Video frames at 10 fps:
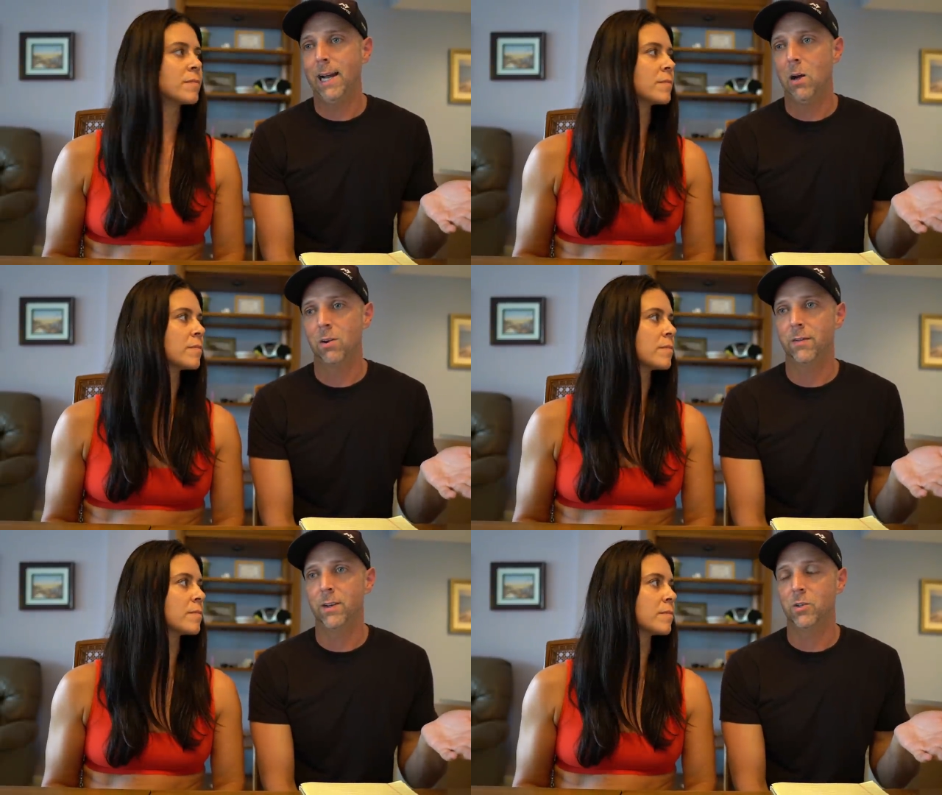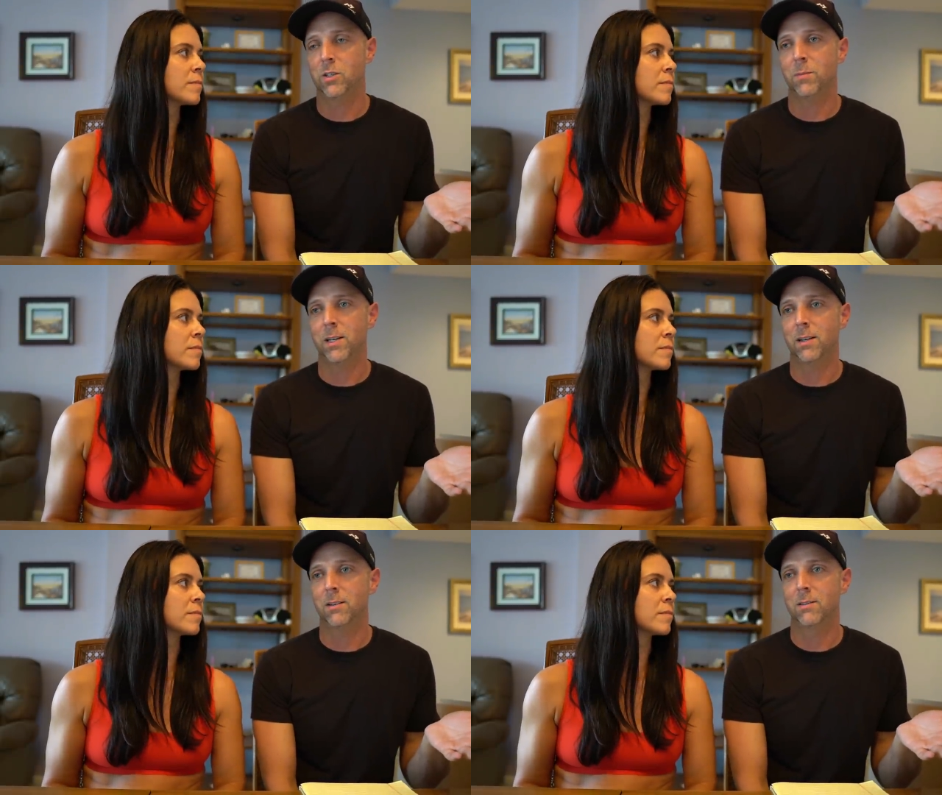Speaker 1: out of it just
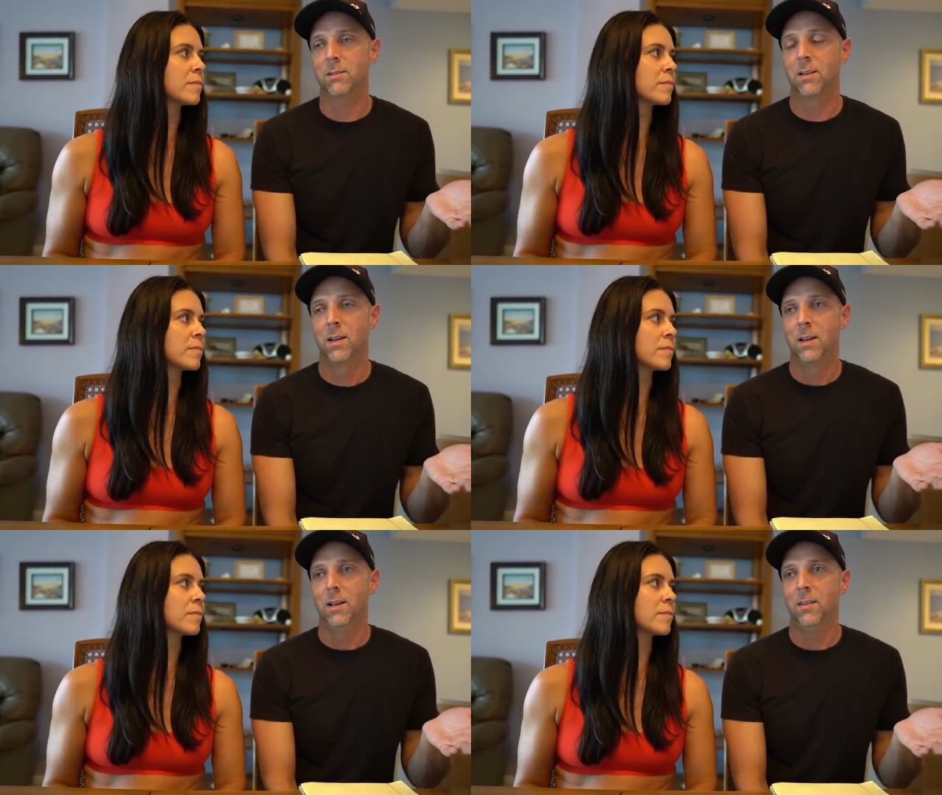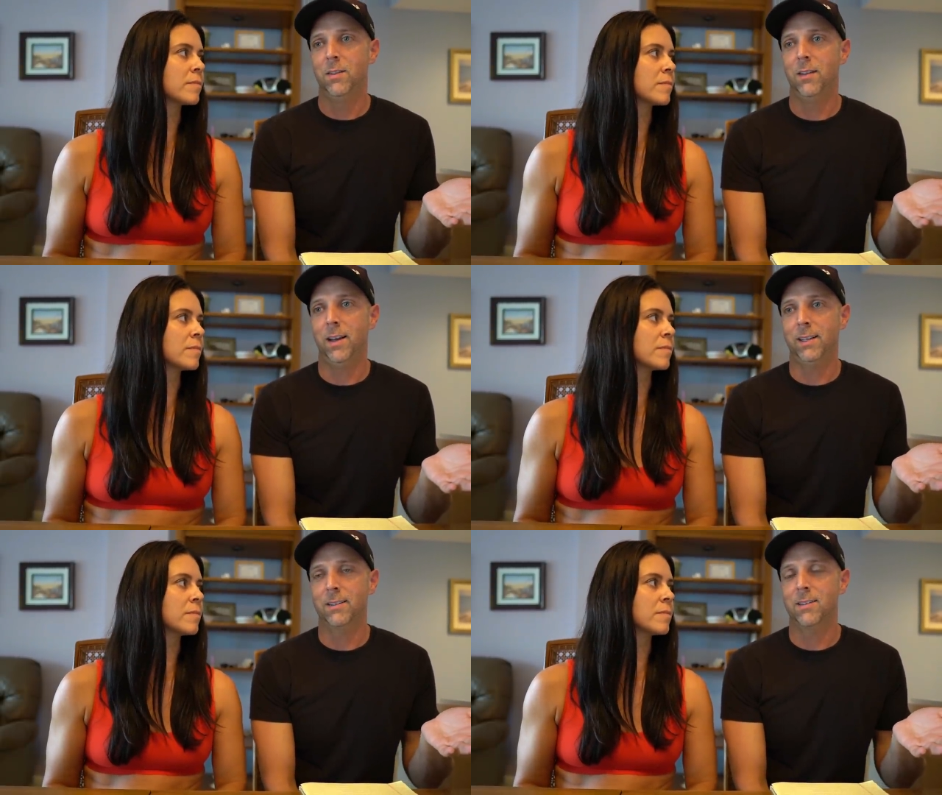because I
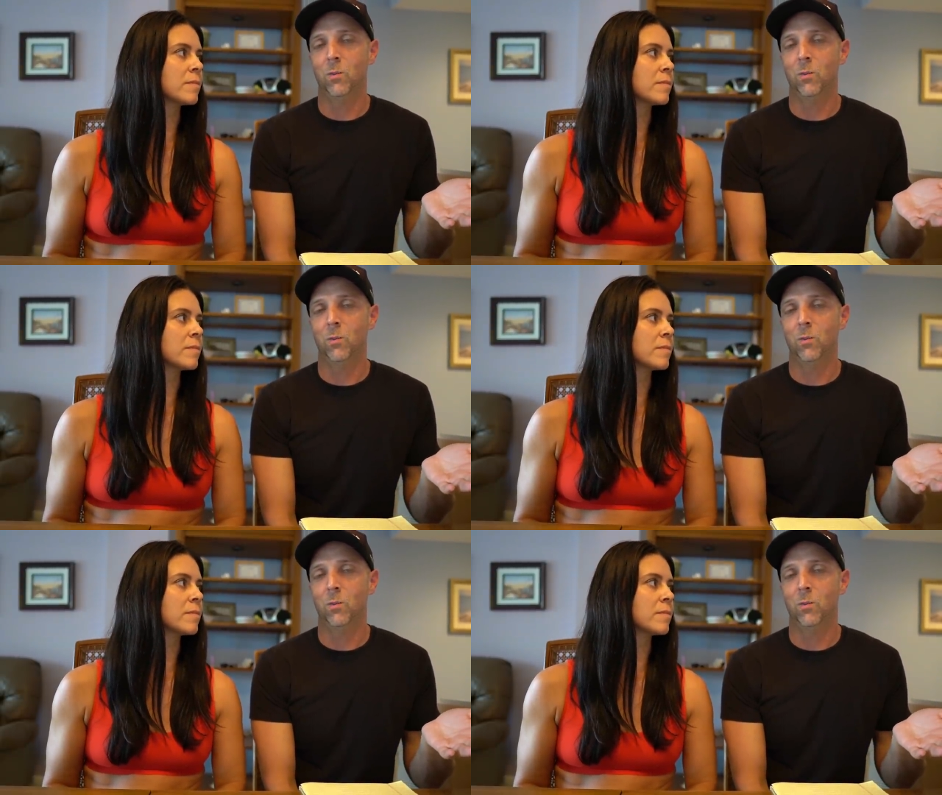guess there